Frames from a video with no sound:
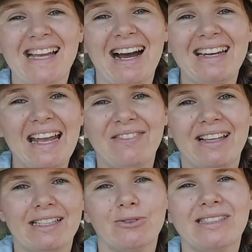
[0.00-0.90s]
out and
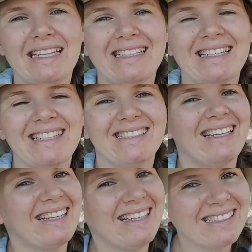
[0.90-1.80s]
they're little seedlings,
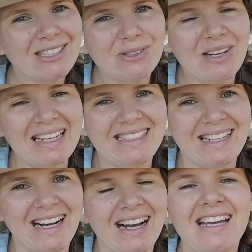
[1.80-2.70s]
it is a good
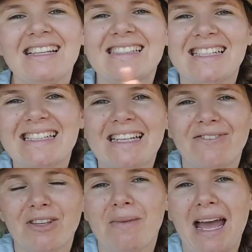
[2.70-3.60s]
idea to
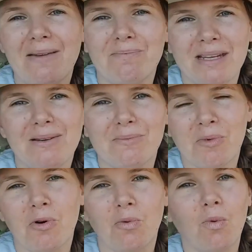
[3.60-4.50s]
give them a bit
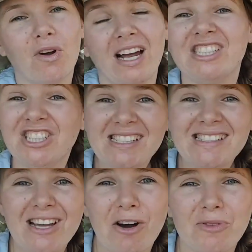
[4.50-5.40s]
more water just
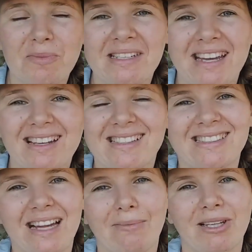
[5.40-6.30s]
to help them get
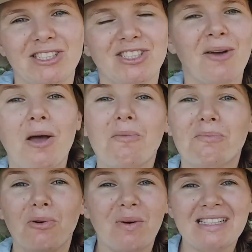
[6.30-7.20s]
established.
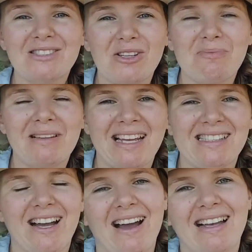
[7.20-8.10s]
But once those plants
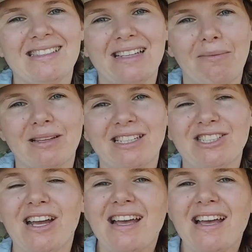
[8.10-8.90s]
are established,